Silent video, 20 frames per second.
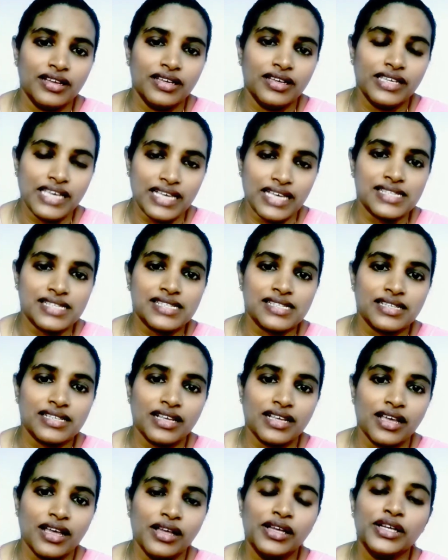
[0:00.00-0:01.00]
Yes,
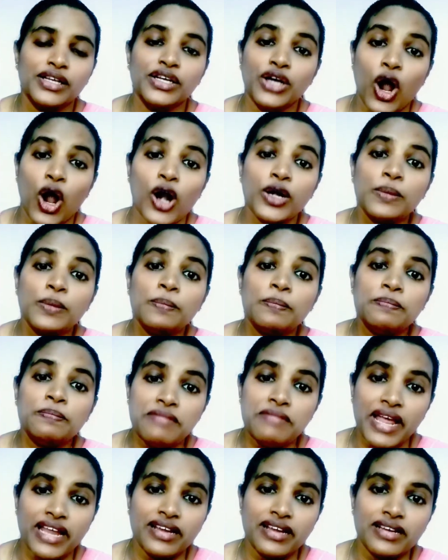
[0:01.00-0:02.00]
God
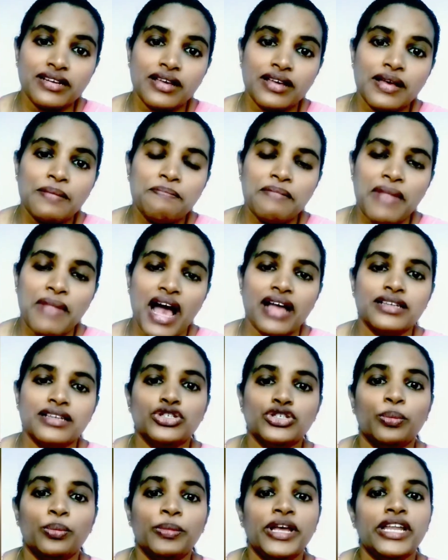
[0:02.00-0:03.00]
made man
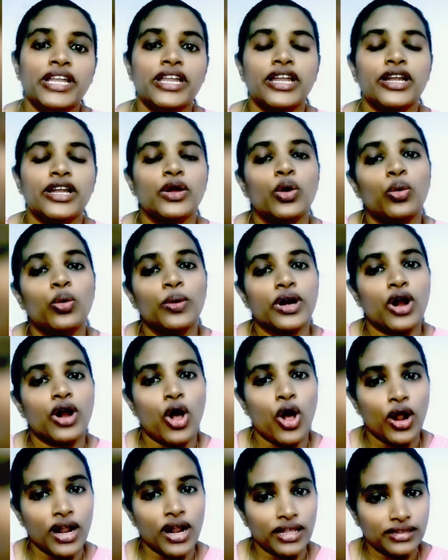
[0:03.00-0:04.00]
dominion over
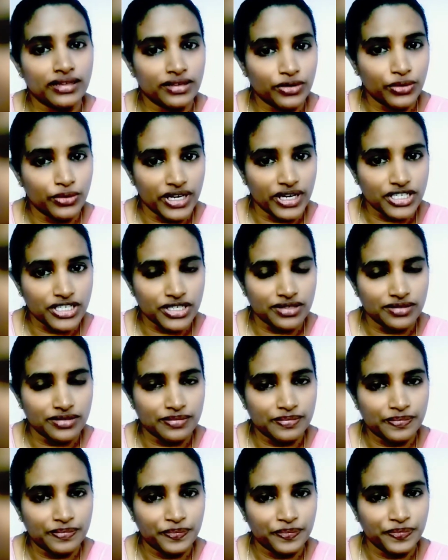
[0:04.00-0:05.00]
all other creation.
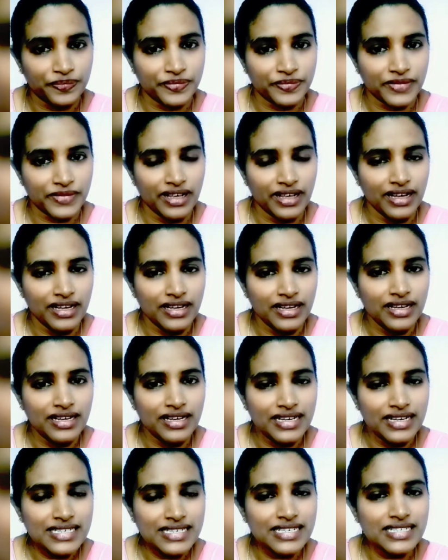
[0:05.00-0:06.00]

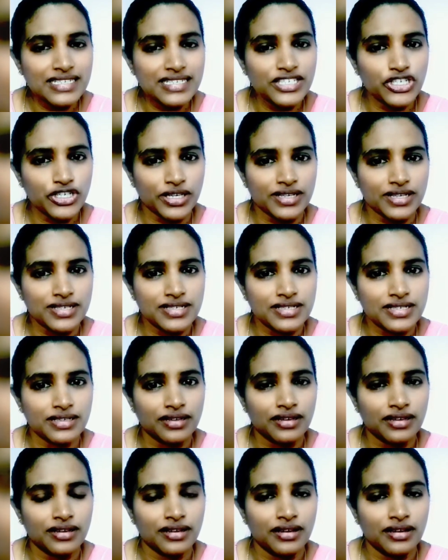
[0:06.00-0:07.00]
It is just
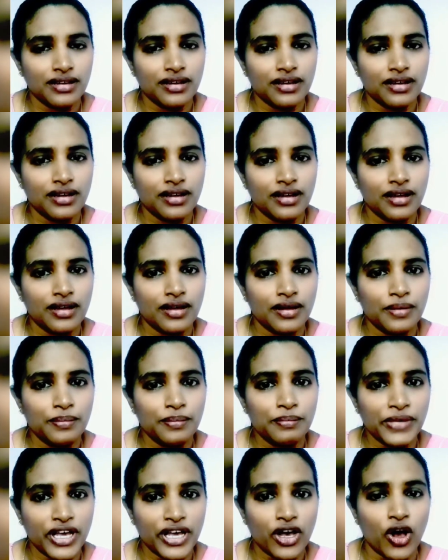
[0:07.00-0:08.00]

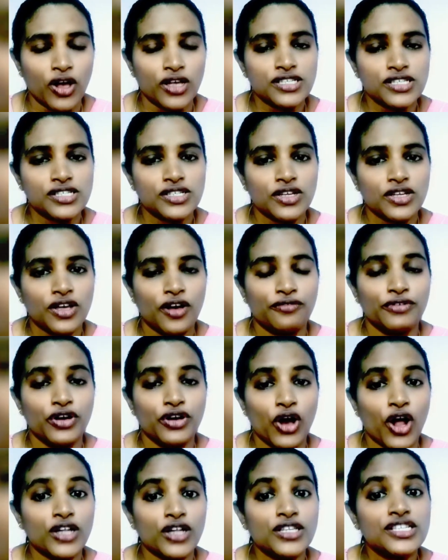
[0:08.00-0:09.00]
because of
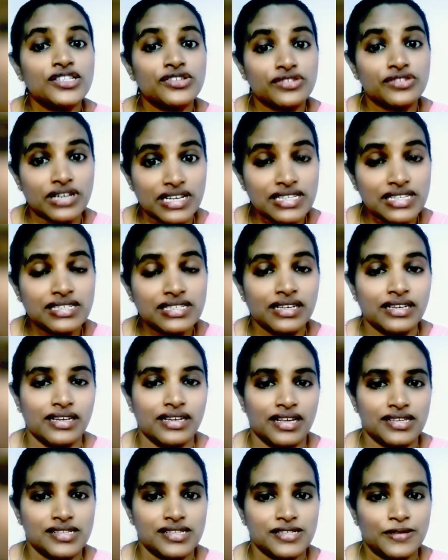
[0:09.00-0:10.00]
God's trust in
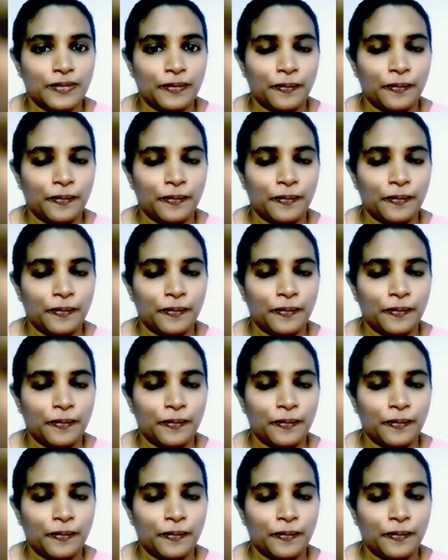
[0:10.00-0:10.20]
us.